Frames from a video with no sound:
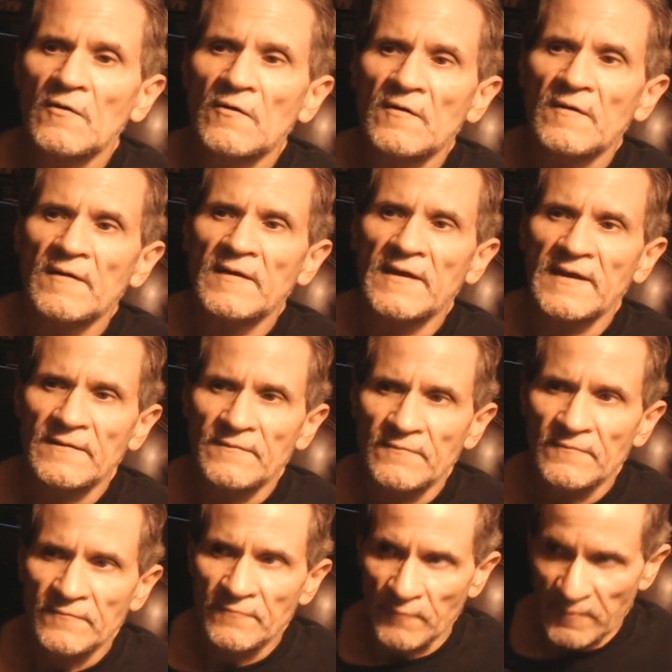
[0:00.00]

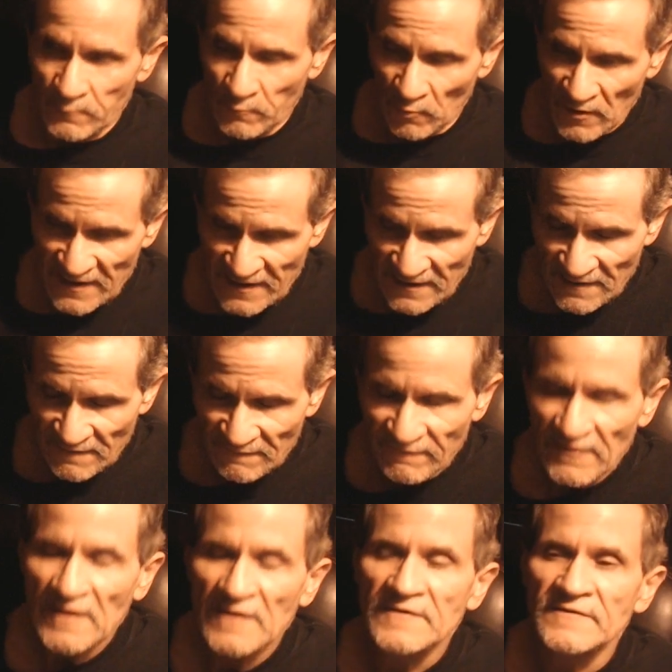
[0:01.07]
and we will have
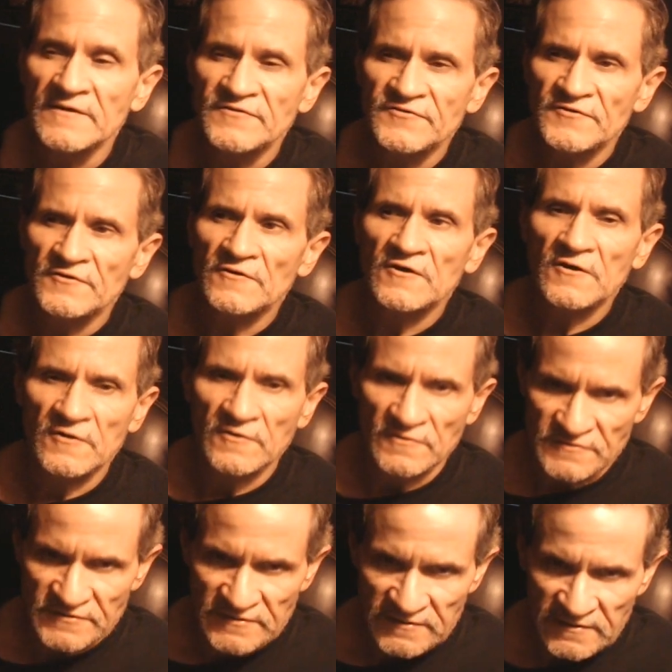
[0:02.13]
digital
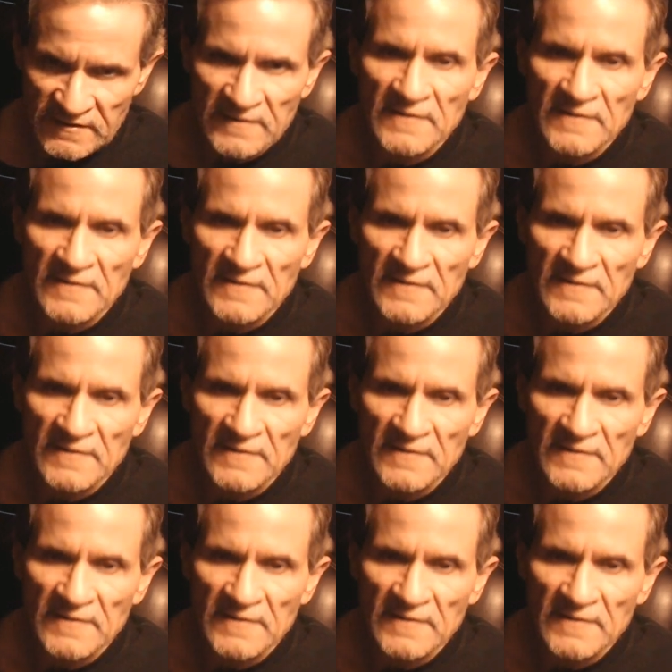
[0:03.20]
currency.